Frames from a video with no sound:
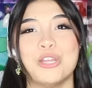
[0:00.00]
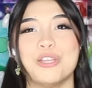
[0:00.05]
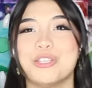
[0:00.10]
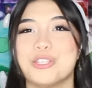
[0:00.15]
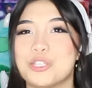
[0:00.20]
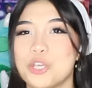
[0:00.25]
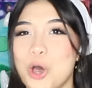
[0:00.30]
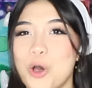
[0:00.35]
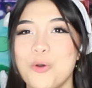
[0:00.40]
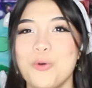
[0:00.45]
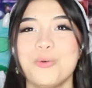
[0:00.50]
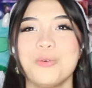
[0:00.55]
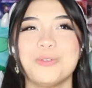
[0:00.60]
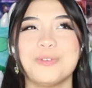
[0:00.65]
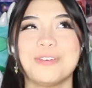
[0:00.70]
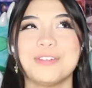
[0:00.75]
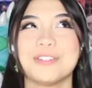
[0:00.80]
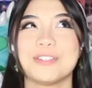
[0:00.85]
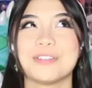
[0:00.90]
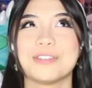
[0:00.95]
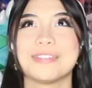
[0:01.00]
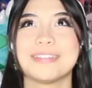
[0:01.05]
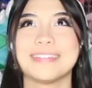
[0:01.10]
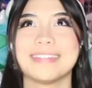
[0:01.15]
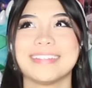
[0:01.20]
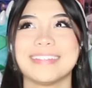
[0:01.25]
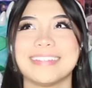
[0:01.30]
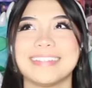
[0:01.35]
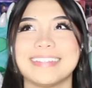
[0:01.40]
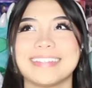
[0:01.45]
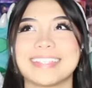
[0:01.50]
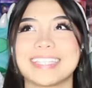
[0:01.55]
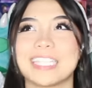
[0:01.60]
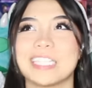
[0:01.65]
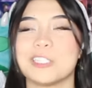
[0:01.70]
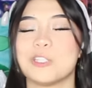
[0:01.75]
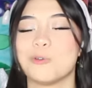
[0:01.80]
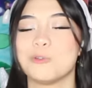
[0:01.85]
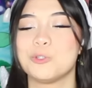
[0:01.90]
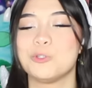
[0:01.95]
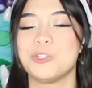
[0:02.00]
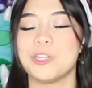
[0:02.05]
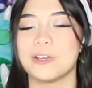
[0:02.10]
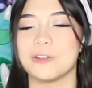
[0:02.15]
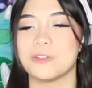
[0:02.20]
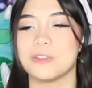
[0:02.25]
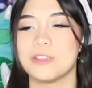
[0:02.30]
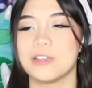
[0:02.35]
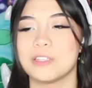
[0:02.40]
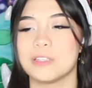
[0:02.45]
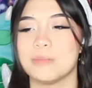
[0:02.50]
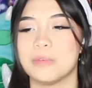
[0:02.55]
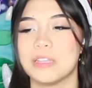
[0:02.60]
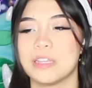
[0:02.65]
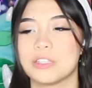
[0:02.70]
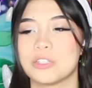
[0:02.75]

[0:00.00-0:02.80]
Don't you dare do that to me.